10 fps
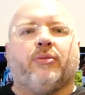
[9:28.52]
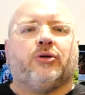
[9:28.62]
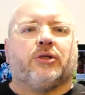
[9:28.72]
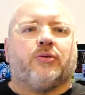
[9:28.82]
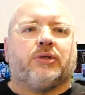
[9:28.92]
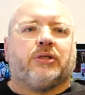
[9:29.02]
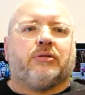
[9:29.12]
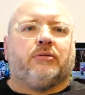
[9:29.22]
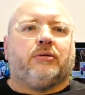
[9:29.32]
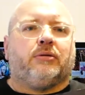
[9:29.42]
because I was
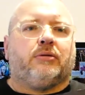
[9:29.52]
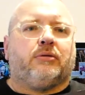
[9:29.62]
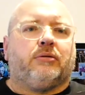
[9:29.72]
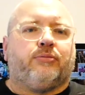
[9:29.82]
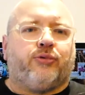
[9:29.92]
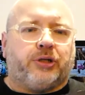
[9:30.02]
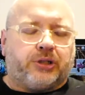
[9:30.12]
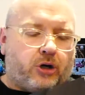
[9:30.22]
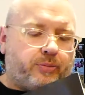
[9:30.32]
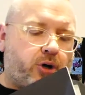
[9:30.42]
pretty
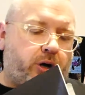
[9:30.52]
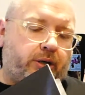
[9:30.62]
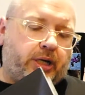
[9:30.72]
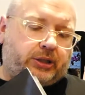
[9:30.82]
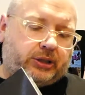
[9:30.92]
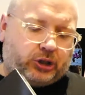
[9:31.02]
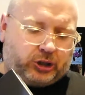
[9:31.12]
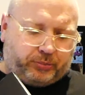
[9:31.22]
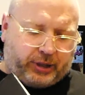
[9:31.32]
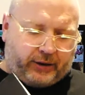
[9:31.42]
stoked by it. It's
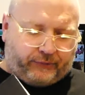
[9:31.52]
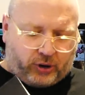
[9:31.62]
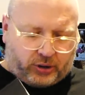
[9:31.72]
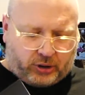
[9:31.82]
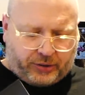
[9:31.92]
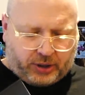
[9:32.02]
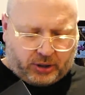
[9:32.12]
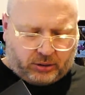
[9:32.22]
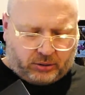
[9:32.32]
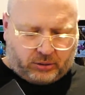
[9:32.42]
just black vinyl, I
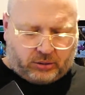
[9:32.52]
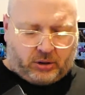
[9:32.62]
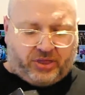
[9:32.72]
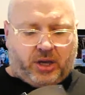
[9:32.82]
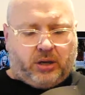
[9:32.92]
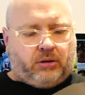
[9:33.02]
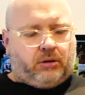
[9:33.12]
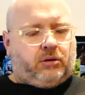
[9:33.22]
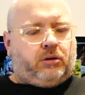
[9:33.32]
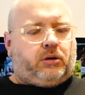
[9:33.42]
think.
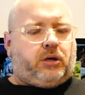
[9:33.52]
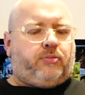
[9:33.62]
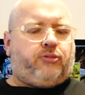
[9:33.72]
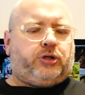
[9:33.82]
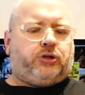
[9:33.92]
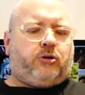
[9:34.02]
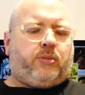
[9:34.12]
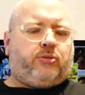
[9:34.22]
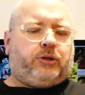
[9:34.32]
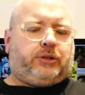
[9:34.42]
Yeah, I'm pretty sure I
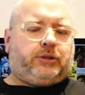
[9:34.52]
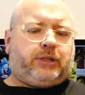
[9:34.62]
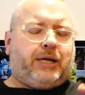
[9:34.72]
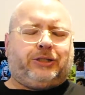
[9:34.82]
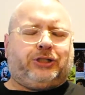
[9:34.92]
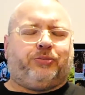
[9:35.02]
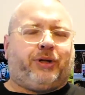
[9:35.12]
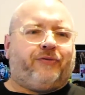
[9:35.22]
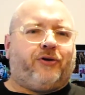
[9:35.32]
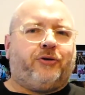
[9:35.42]
remember. It's just
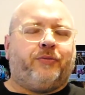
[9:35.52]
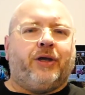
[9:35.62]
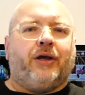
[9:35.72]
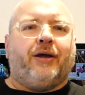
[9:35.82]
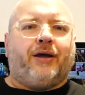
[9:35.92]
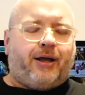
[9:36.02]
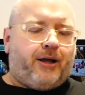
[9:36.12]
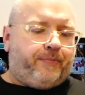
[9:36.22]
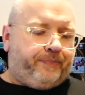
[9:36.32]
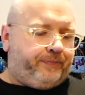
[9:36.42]
black vinyl.
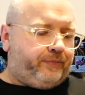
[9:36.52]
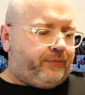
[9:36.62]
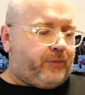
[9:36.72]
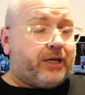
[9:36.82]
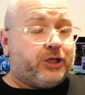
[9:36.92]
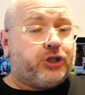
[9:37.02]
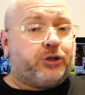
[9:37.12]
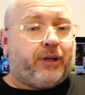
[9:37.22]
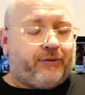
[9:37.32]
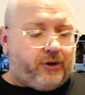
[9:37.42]
It is
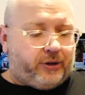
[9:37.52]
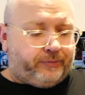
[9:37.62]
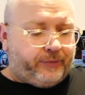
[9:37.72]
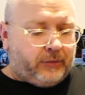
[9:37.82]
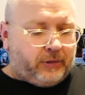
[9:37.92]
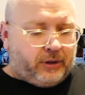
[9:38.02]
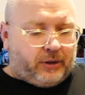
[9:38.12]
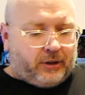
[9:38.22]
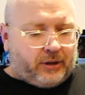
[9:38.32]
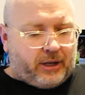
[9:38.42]
just black vinyl.
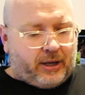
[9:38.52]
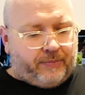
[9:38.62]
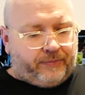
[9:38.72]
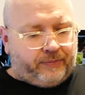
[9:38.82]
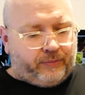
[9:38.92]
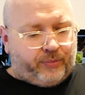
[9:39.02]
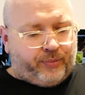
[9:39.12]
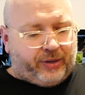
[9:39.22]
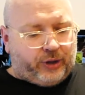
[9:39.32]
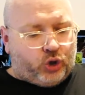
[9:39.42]

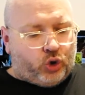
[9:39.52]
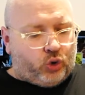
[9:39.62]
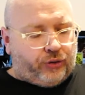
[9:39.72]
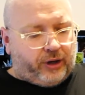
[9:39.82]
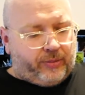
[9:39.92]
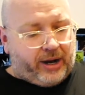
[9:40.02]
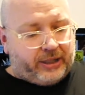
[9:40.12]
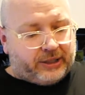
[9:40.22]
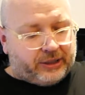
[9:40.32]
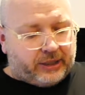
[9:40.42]
But the cool thing about it
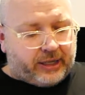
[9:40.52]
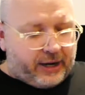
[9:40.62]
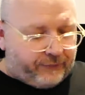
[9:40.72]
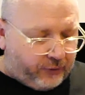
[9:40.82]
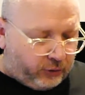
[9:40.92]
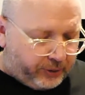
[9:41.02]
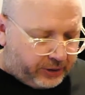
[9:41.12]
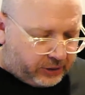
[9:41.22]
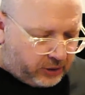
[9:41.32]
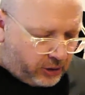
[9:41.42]
is it's a gatefold, but
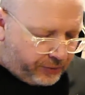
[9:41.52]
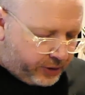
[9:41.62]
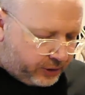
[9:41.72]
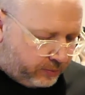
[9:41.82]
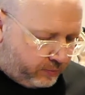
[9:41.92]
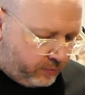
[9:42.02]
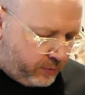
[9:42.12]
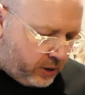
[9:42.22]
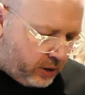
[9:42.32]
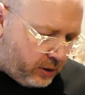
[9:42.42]
it's got this
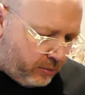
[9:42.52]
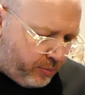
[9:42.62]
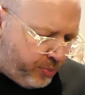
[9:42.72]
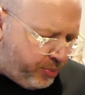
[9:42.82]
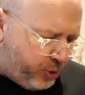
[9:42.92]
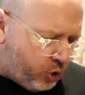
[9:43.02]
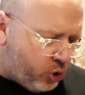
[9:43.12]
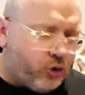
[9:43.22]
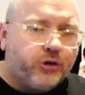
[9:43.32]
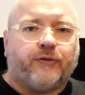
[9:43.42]

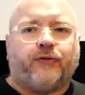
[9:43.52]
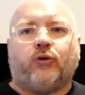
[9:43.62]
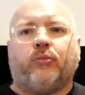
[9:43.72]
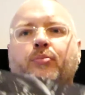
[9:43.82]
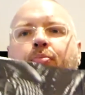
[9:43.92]
beautiful